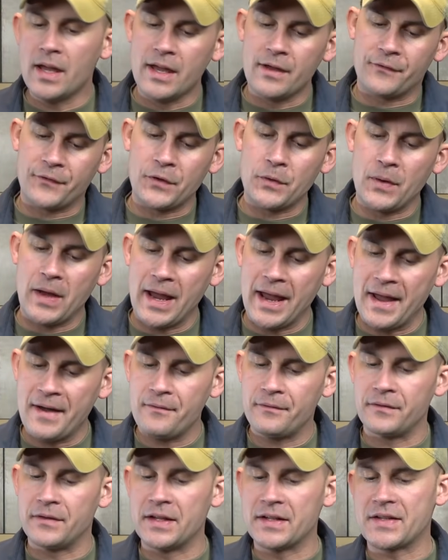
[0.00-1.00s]
if you
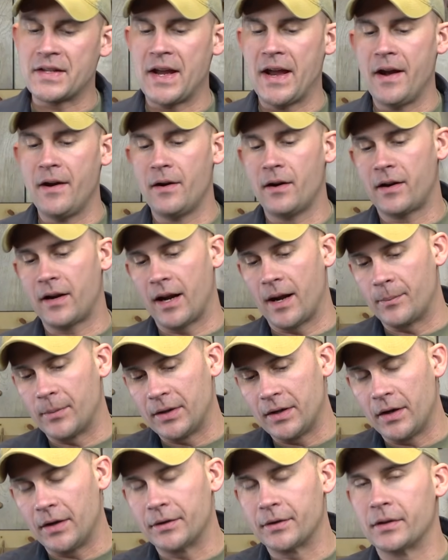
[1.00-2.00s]
have this hair
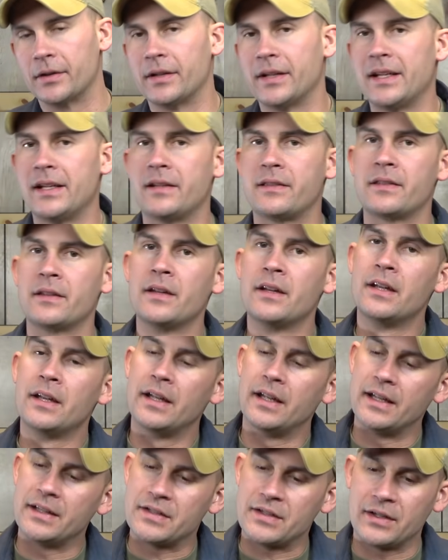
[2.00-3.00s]
coming underneath,
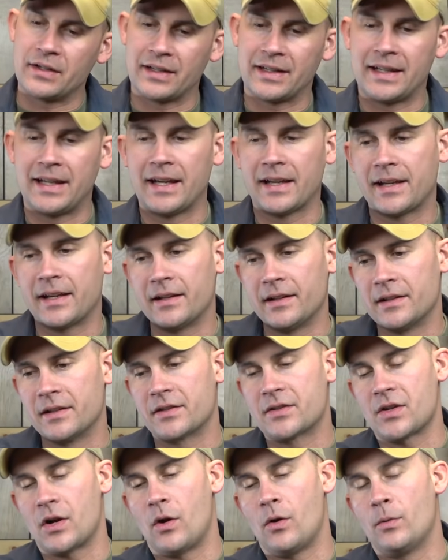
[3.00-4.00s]
it's gonna kick it, and
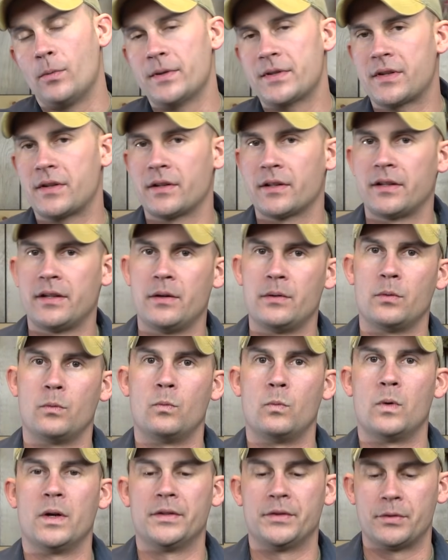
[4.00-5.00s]
it's always gonna go
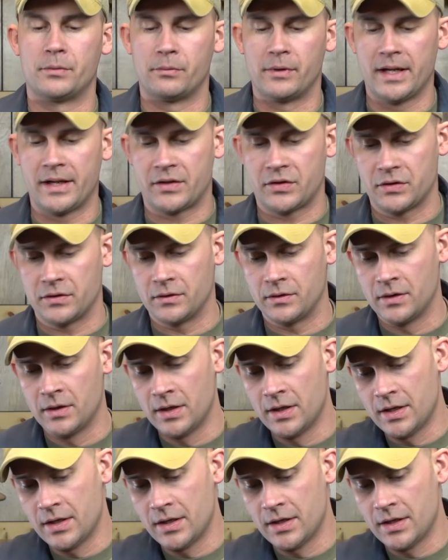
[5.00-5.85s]
to one direction.